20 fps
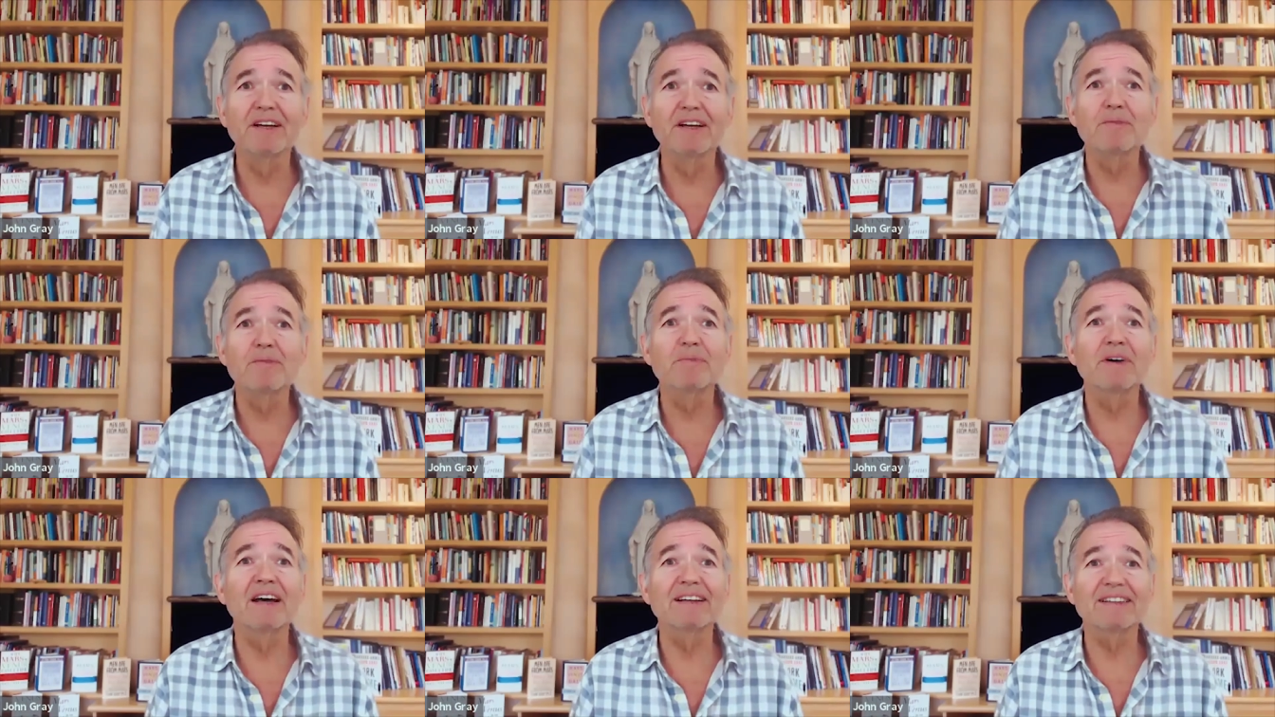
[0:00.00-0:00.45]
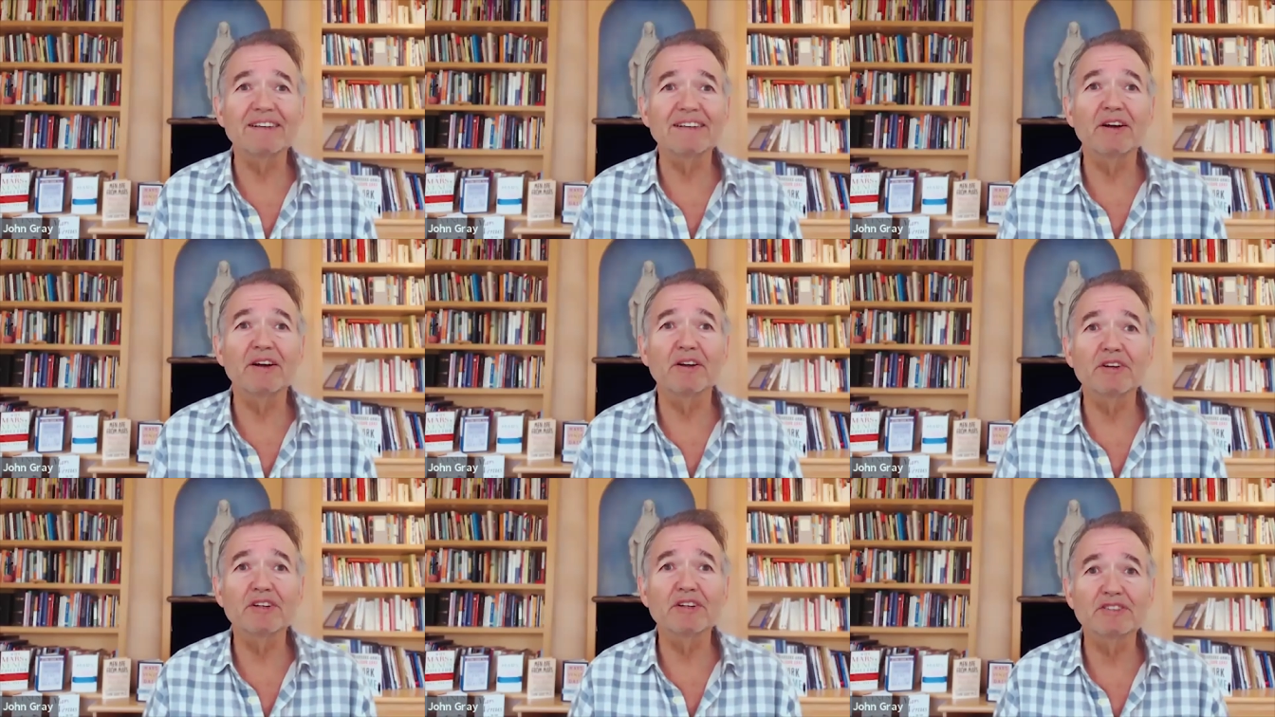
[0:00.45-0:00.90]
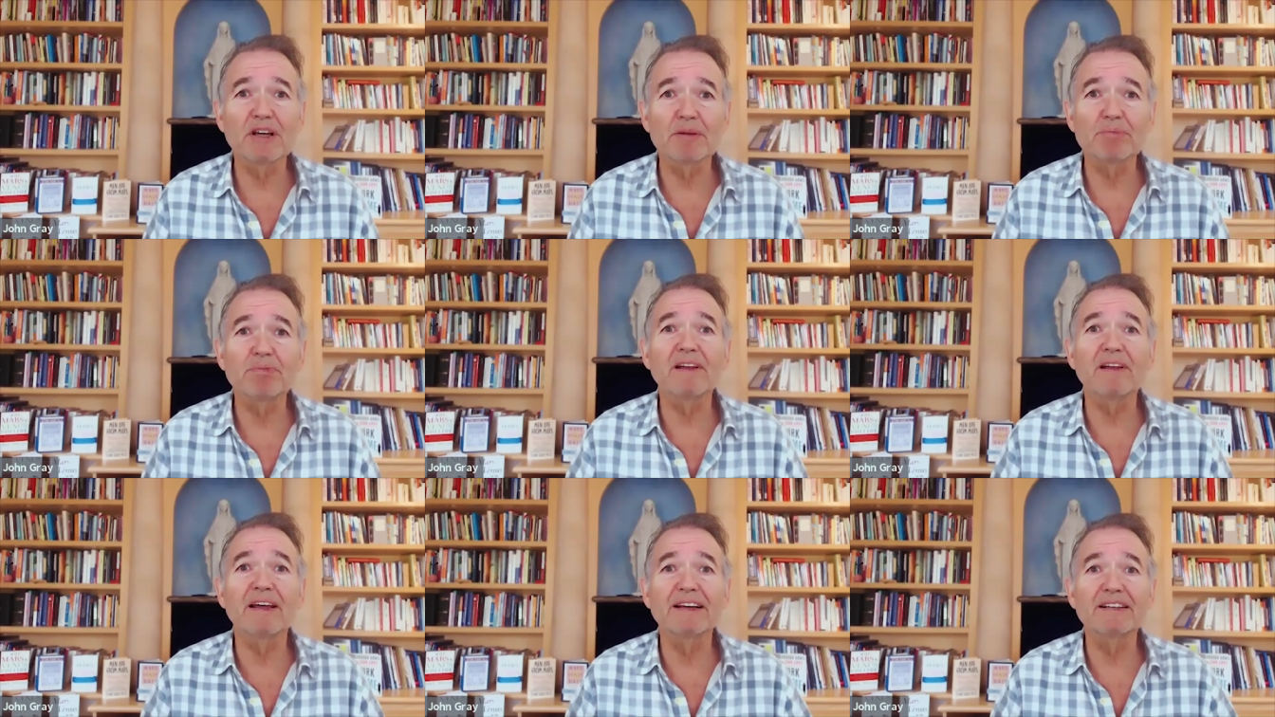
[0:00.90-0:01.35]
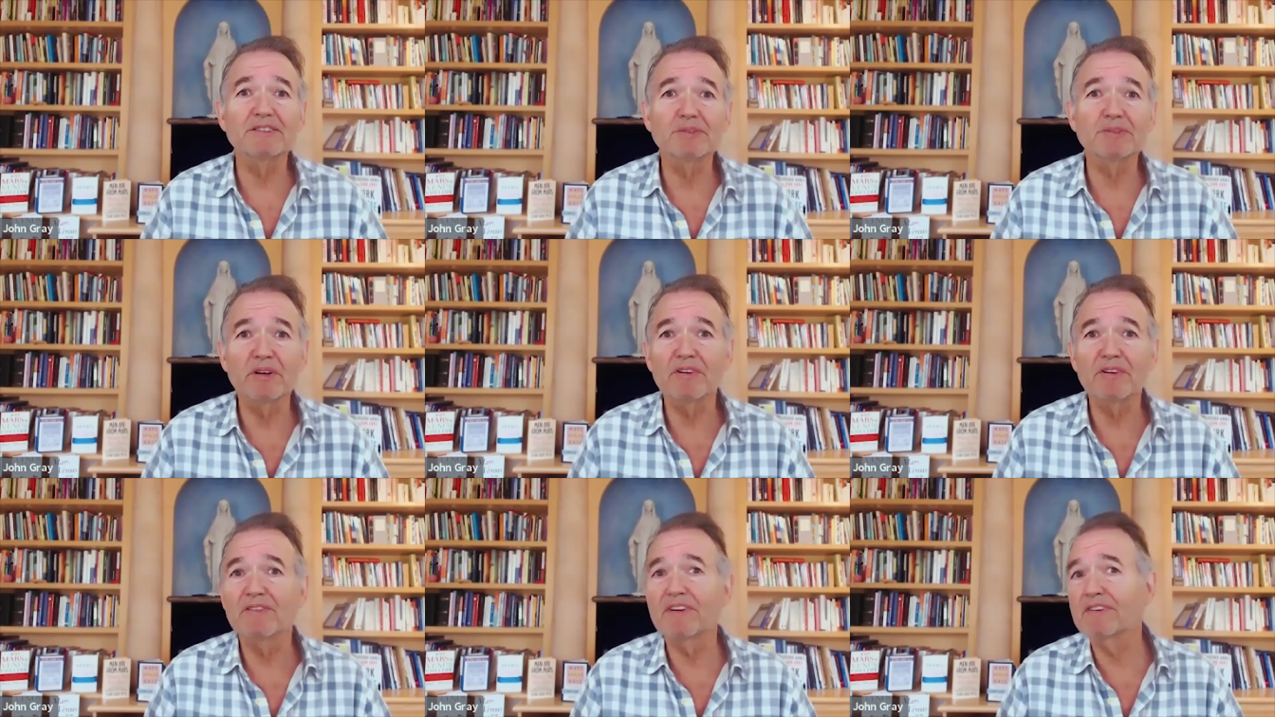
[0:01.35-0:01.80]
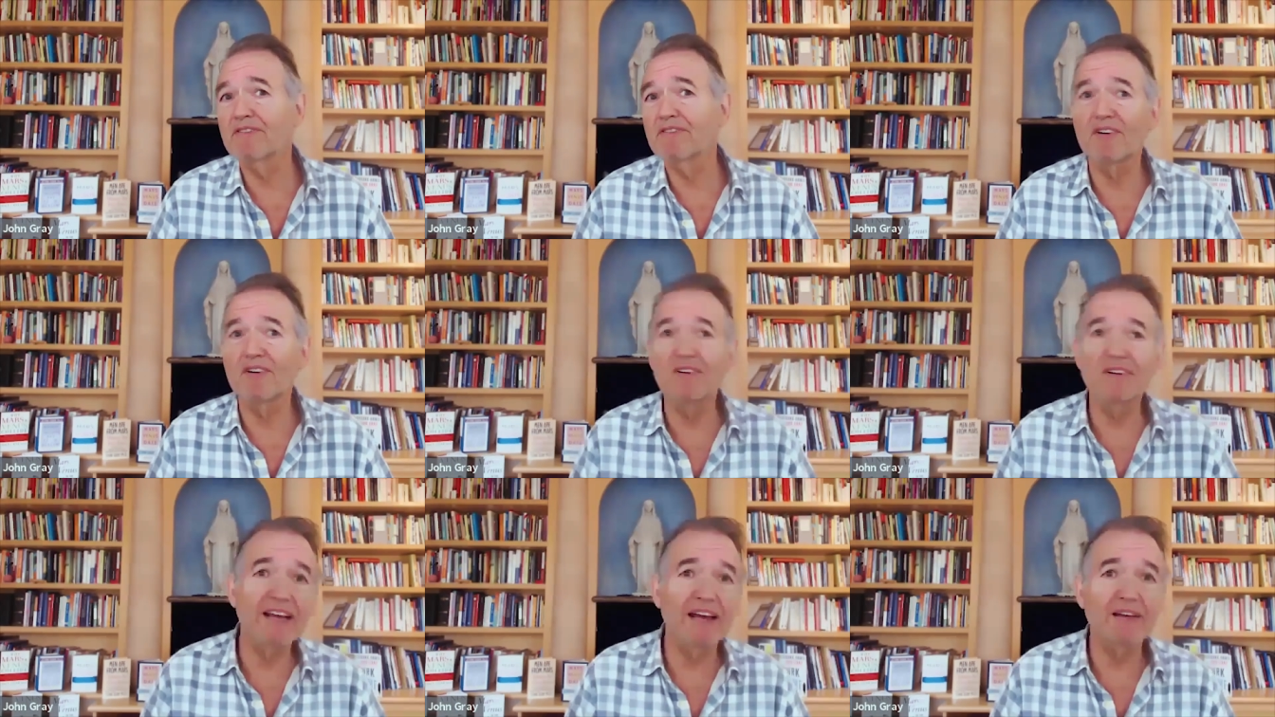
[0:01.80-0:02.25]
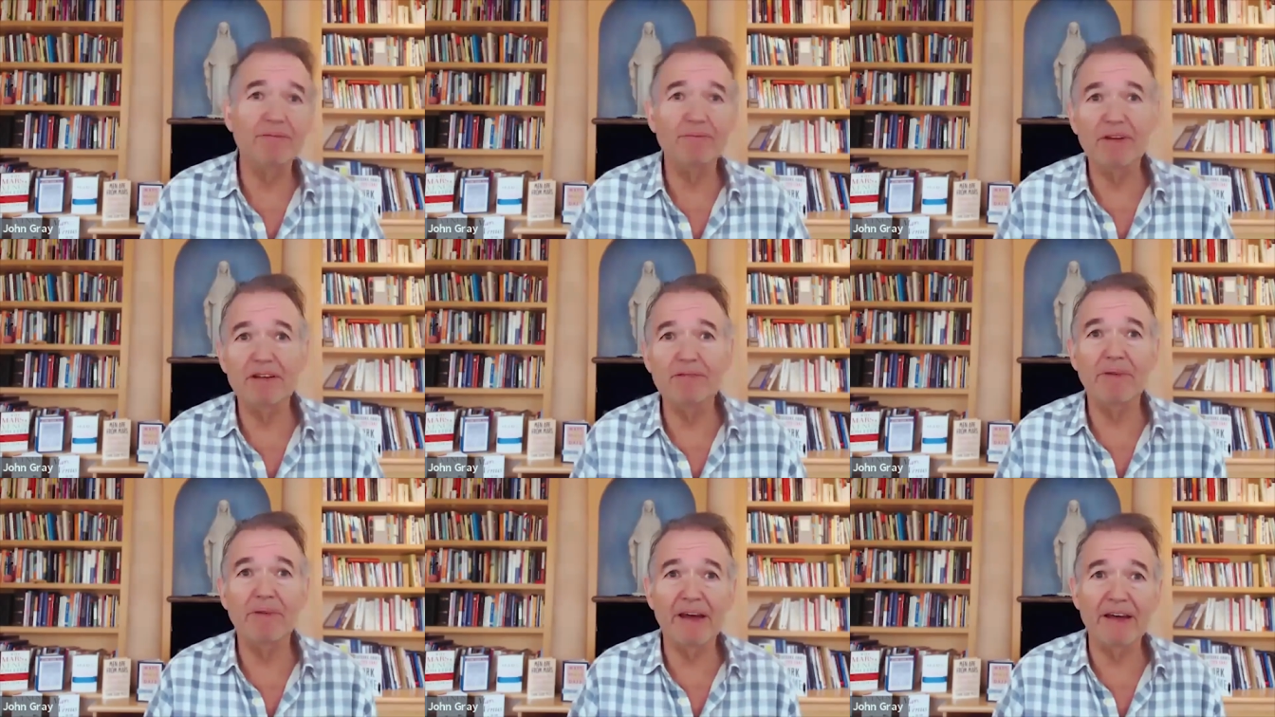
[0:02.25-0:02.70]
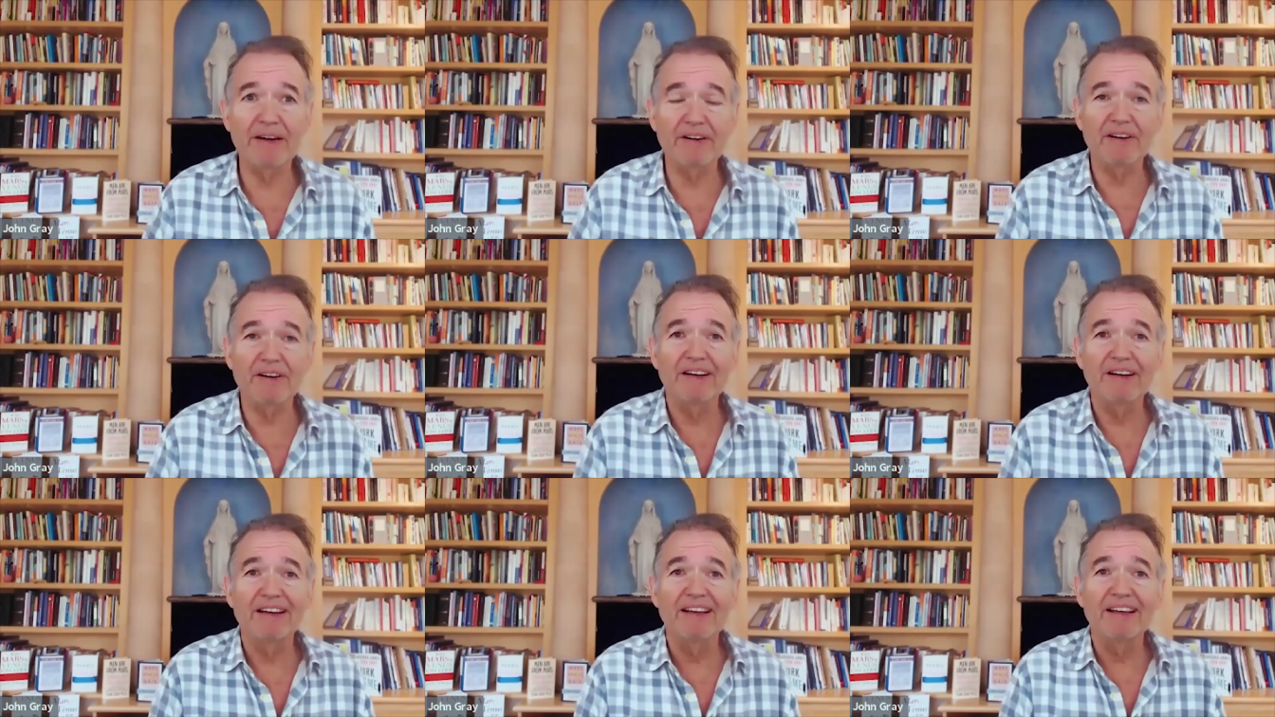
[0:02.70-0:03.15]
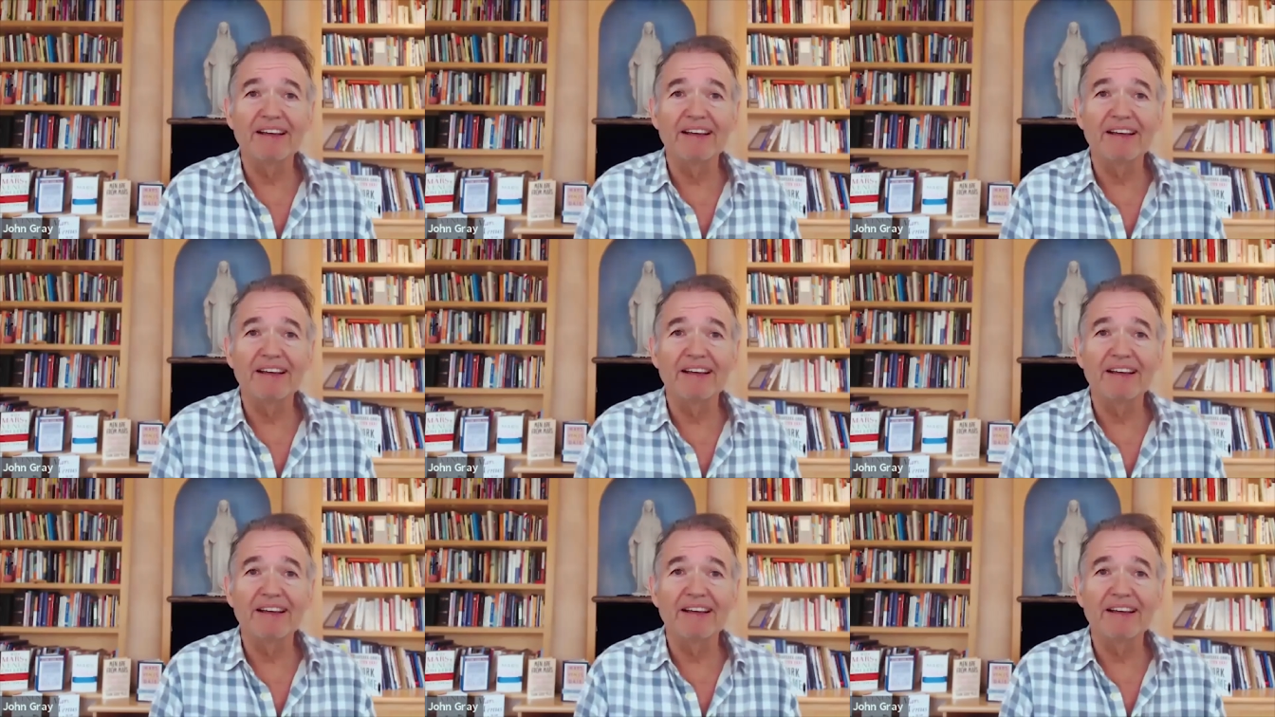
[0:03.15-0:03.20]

But you know, there's that place where if, if only I'd been better.